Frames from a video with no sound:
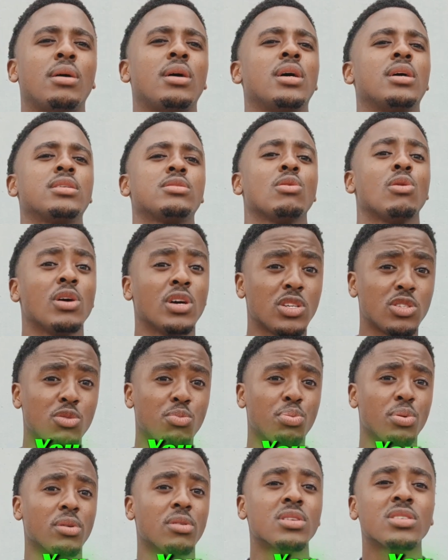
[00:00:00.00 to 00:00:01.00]
so long as you
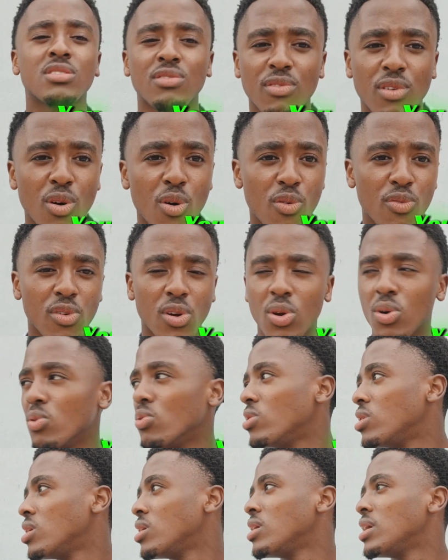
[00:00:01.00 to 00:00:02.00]
progressively overload,
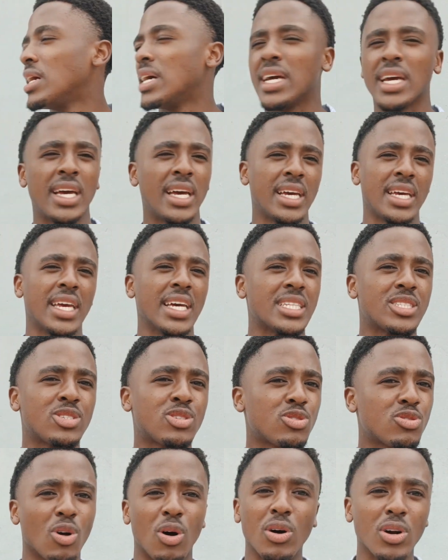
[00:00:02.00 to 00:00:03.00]
get
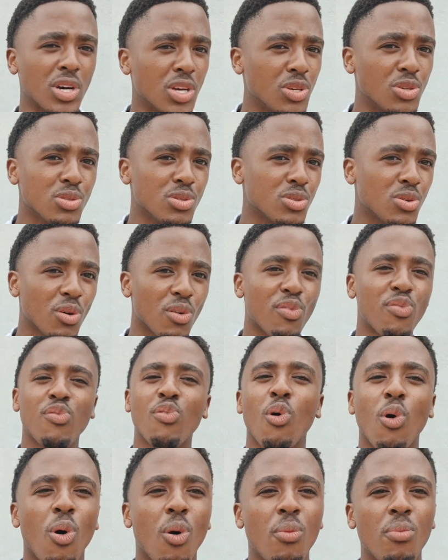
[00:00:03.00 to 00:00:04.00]
stronger, use good
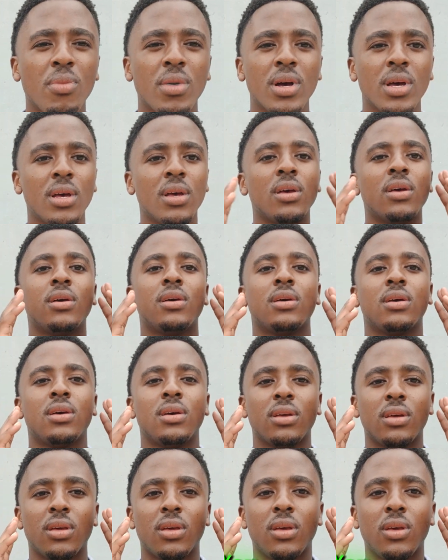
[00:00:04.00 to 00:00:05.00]
form,
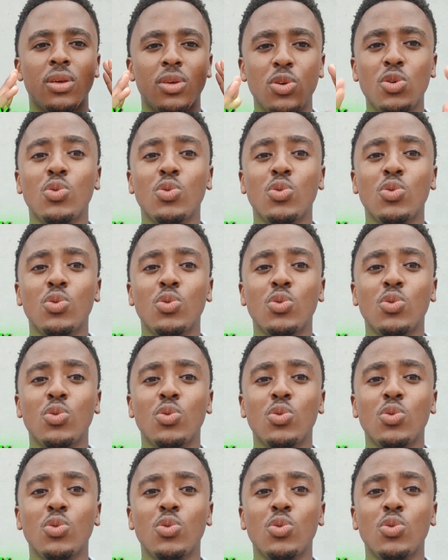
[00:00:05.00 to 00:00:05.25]
you